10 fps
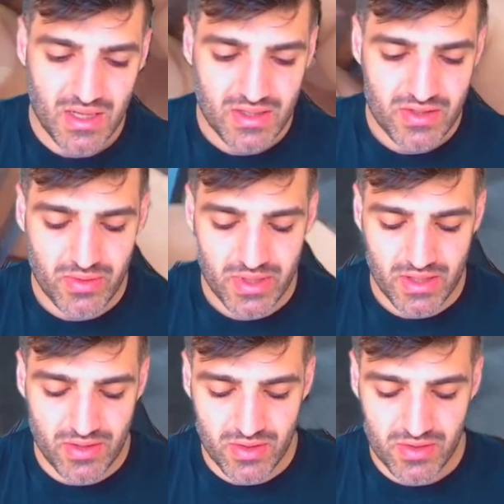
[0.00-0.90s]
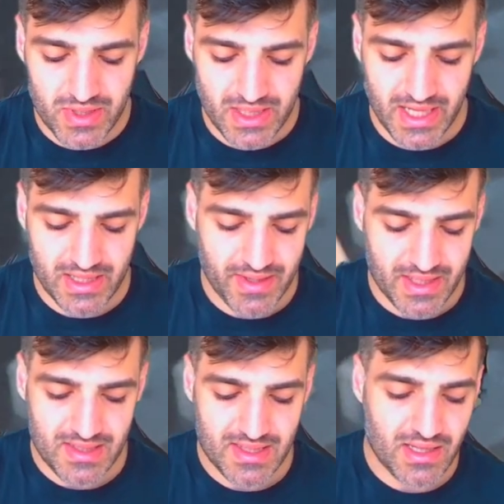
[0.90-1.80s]
So what we're going to do is we're going to activate
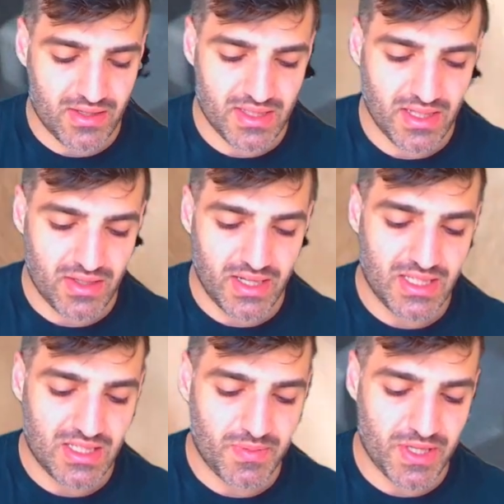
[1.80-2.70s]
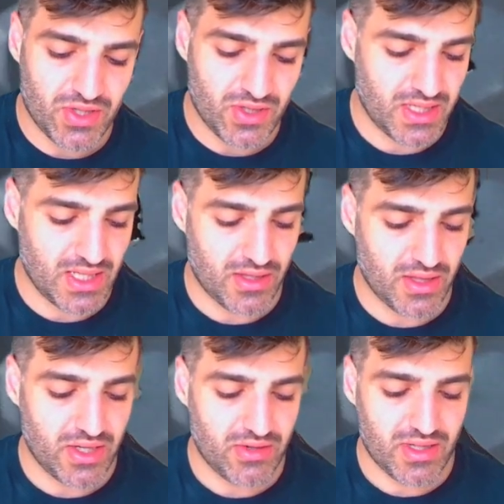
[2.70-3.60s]
Constellar Tellarknights, specialing out
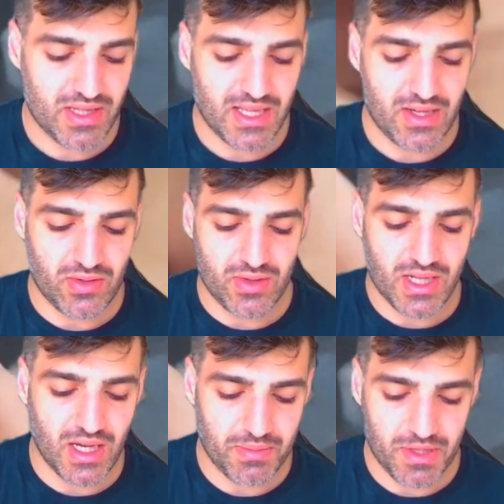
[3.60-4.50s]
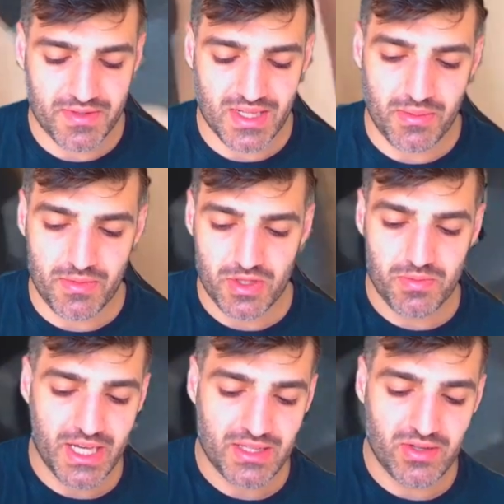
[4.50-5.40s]
Liren, getting you the copy of Skybridge back to your